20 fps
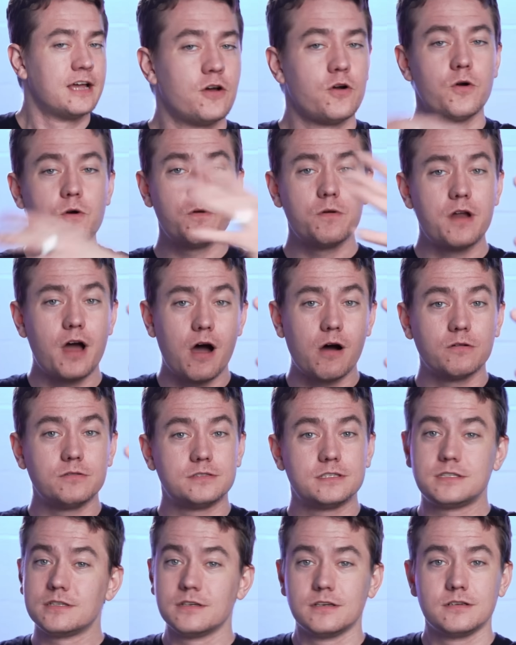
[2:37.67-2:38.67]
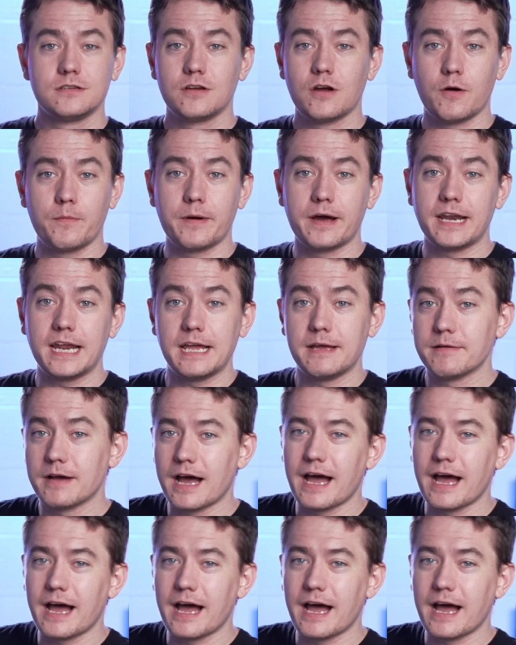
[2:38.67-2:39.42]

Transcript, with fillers: Who knows? Nobody.